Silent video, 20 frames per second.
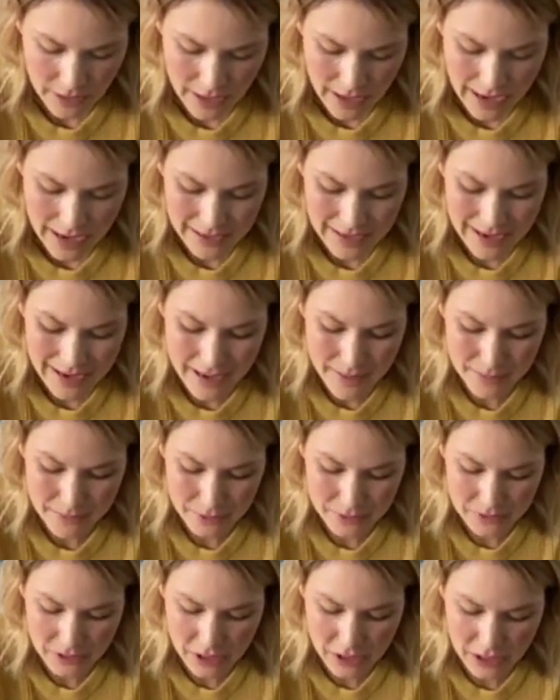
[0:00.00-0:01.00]
And I am
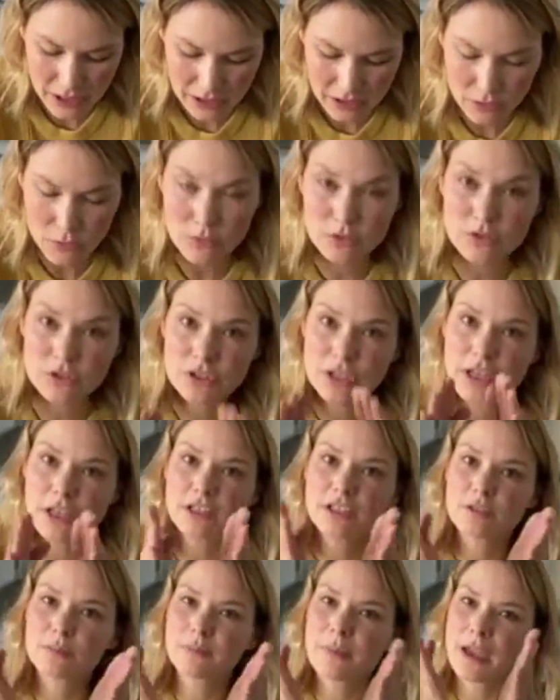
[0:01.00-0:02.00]
starting to
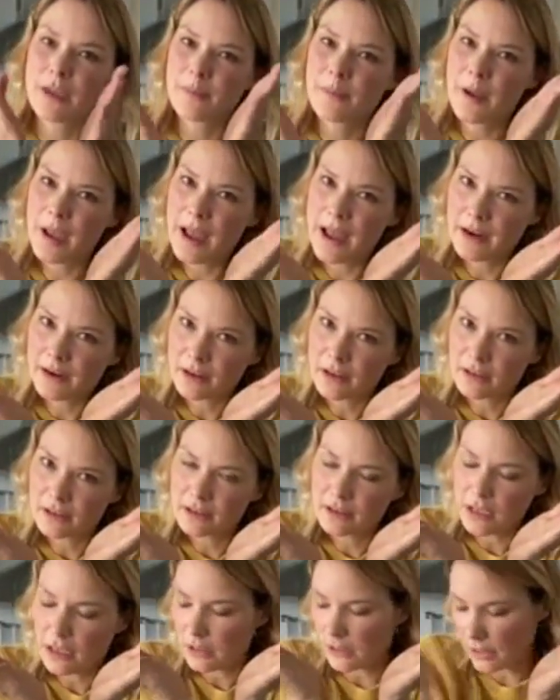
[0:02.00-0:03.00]
tilt my
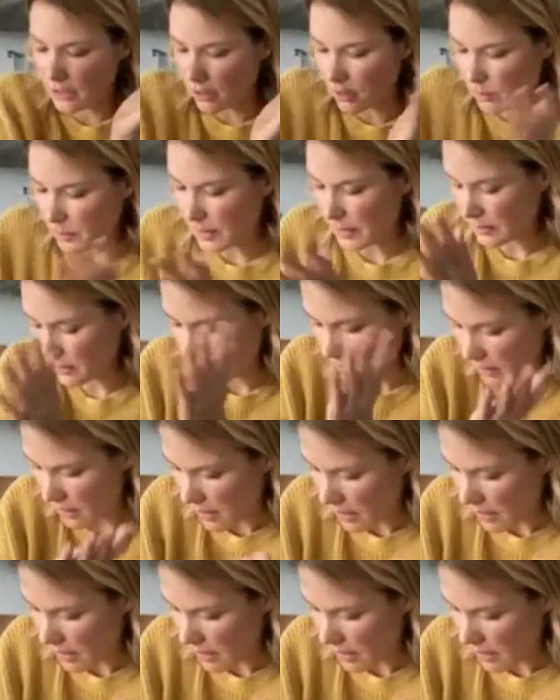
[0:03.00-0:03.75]
petals a little bit,